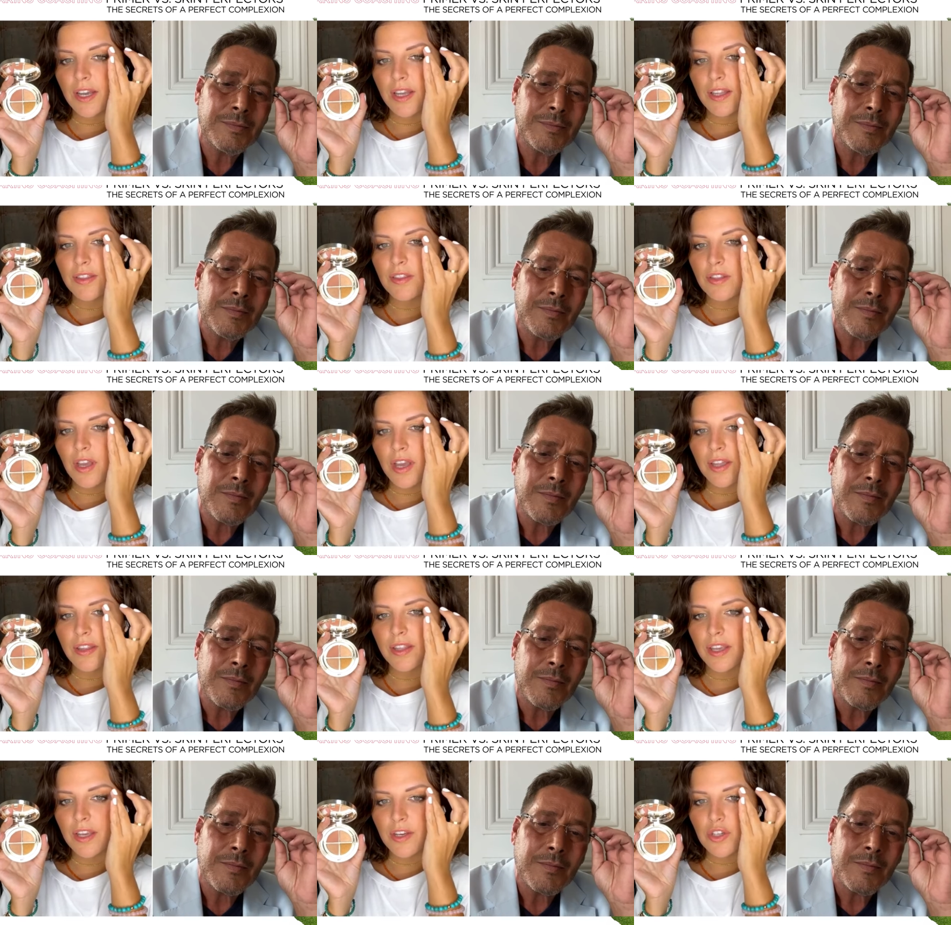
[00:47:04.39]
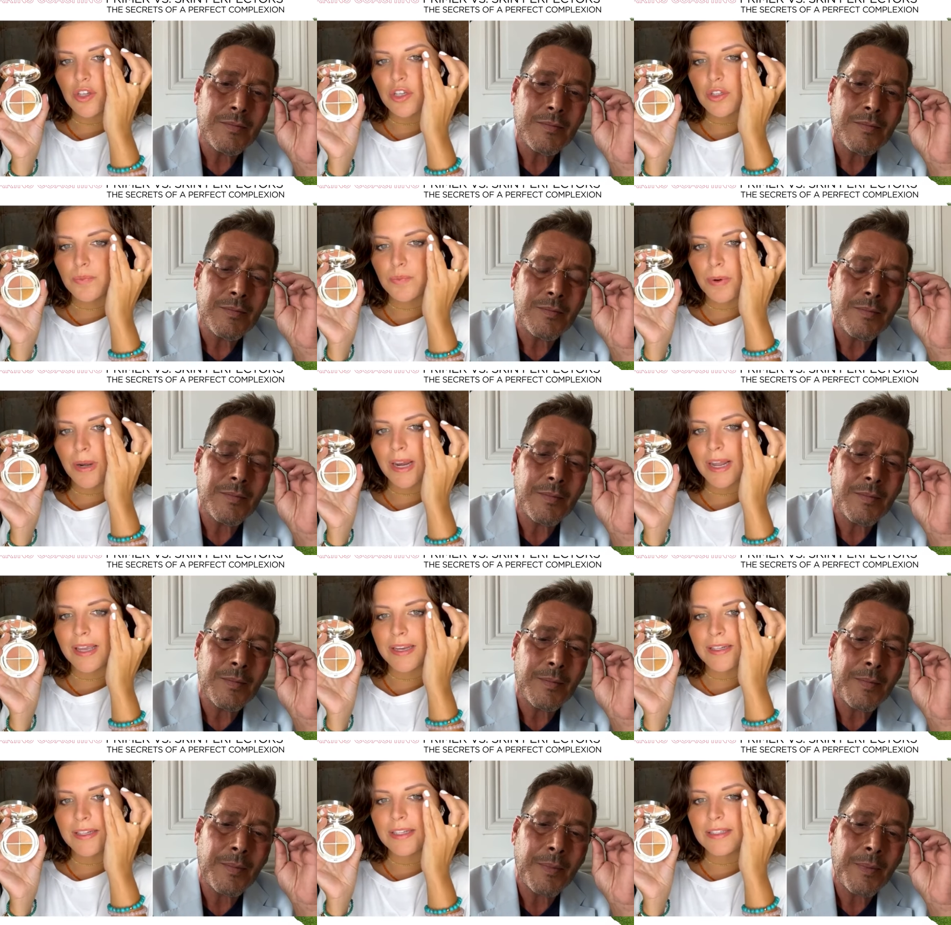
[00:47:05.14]
Speaker 1: and and I just
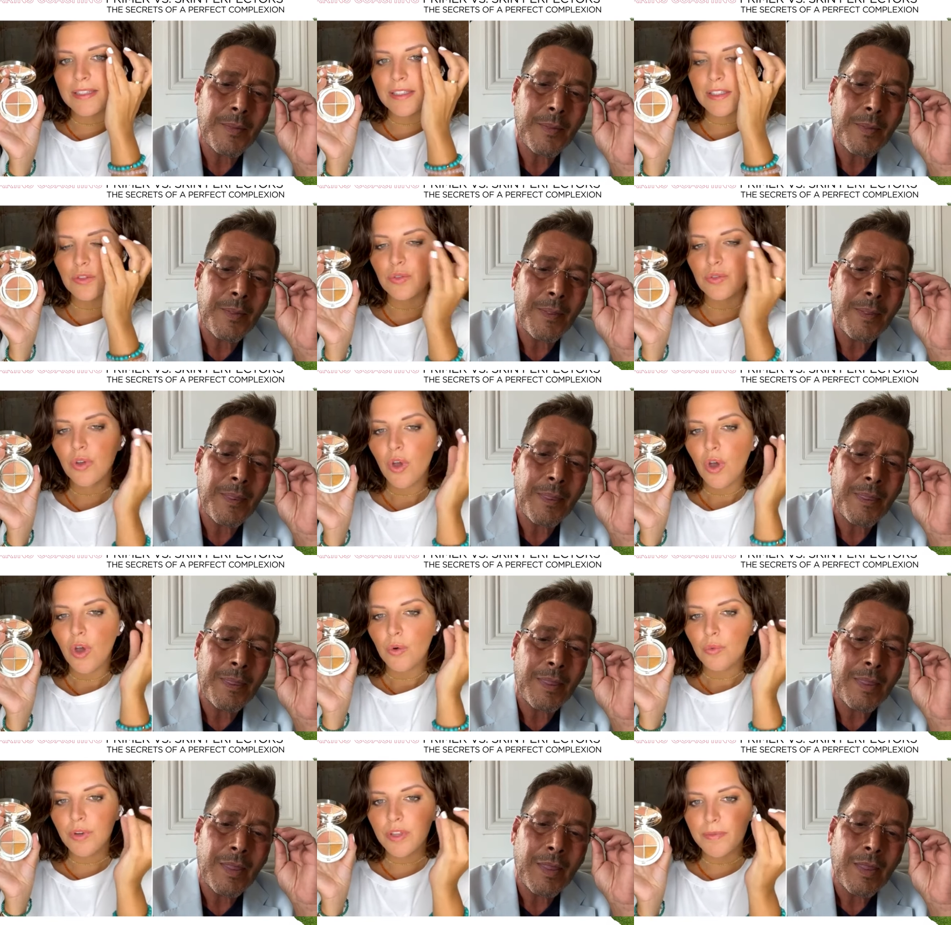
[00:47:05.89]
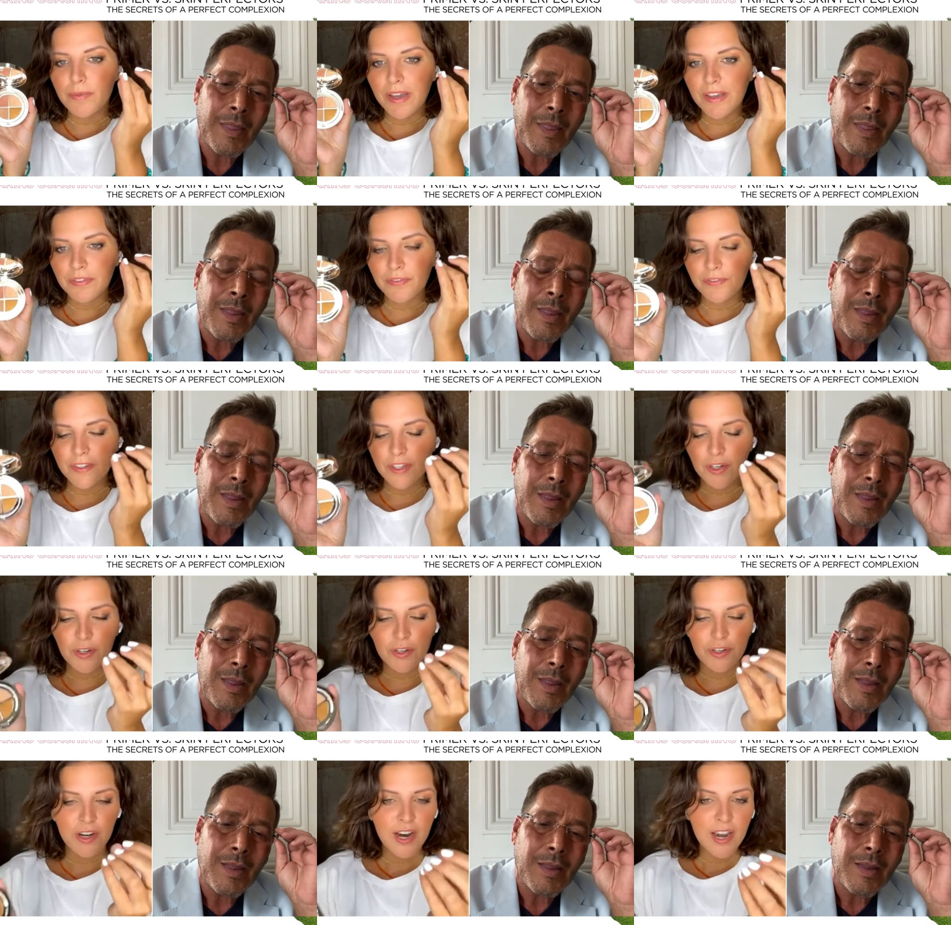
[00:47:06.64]
blended it with my
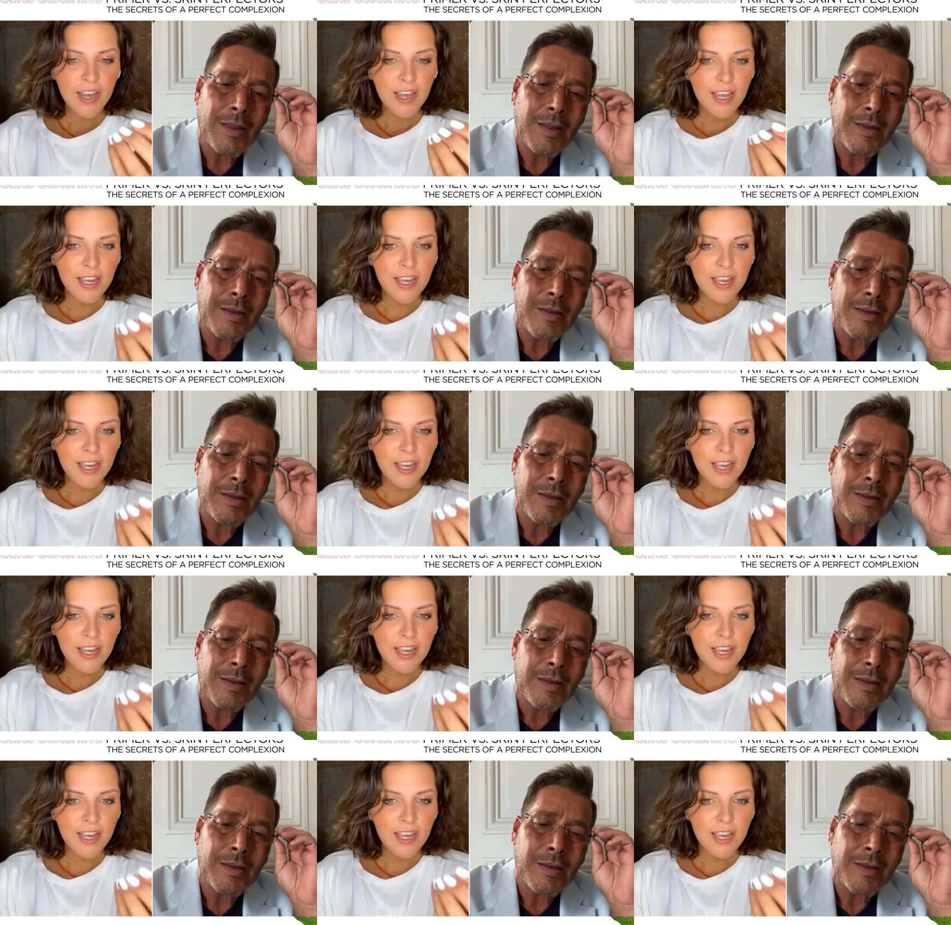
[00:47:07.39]
finger,